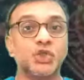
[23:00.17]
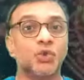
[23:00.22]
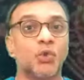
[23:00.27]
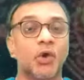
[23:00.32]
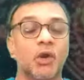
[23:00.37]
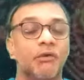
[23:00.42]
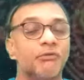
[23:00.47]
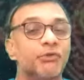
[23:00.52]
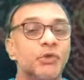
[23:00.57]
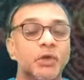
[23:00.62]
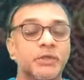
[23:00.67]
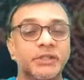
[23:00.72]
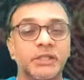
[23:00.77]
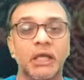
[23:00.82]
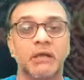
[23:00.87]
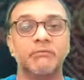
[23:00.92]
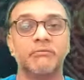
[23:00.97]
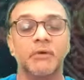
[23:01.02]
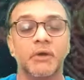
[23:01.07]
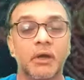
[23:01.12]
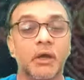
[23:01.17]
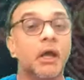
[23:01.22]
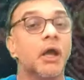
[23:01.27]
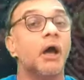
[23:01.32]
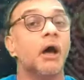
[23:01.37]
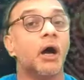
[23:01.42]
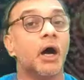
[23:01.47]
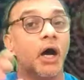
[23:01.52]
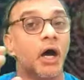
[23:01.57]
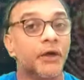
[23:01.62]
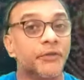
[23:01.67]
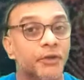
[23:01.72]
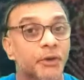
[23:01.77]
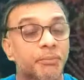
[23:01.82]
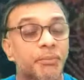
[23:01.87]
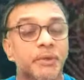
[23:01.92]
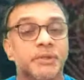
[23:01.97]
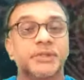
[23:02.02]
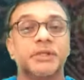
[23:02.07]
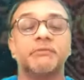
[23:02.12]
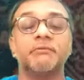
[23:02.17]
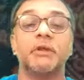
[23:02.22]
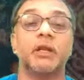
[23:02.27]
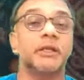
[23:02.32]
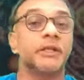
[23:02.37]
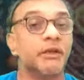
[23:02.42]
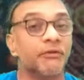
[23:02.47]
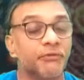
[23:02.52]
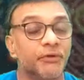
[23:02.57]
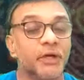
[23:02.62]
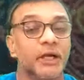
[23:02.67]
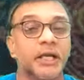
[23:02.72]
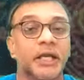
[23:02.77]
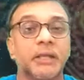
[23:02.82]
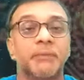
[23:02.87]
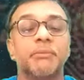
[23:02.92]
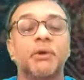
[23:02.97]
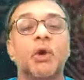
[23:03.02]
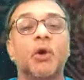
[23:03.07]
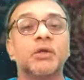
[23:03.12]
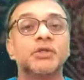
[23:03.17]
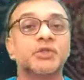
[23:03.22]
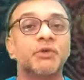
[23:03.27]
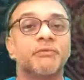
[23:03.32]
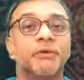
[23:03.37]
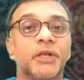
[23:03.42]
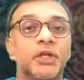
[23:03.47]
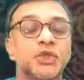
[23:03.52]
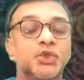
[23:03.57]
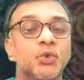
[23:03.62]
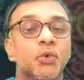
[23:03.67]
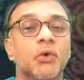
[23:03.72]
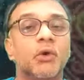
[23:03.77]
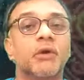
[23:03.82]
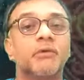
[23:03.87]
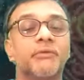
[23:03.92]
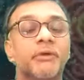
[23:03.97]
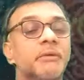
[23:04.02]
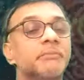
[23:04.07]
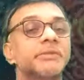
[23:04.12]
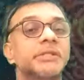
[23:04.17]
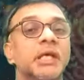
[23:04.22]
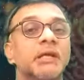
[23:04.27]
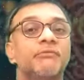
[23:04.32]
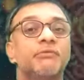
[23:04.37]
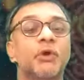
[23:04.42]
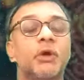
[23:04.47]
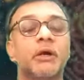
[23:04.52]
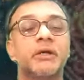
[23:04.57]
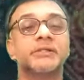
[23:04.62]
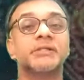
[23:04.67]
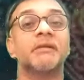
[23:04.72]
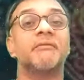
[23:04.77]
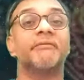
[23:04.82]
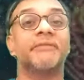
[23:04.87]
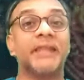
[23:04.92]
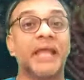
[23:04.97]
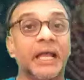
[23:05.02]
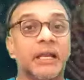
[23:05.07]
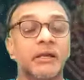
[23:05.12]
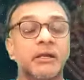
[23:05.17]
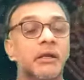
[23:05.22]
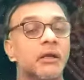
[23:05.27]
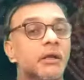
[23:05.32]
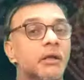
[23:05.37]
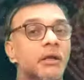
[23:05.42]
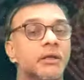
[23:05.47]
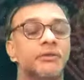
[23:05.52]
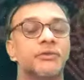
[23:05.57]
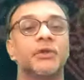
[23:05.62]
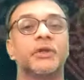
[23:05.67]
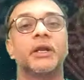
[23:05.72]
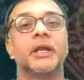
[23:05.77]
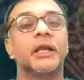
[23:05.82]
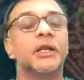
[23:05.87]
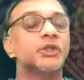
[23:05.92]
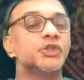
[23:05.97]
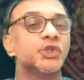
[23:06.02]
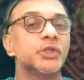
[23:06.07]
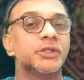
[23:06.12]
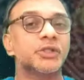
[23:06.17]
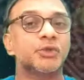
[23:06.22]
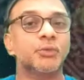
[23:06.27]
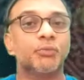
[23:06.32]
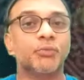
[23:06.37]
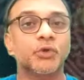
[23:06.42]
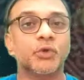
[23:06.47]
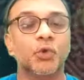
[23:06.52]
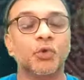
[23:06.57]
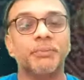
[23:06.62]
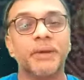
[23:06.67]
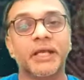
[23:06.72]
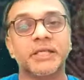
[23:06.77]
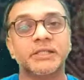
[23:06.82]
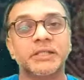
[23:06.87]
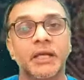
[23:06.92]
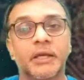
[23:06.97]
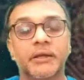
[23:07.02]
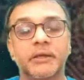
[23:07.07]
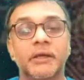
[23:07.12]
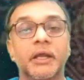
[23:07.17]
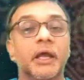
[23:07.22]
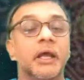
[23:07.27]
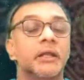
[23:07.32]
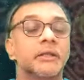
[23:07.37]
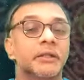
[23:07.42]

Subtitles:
sure of yourself. Other person will definitely be also very sure of himself or herself. Then the relationship could be excellent.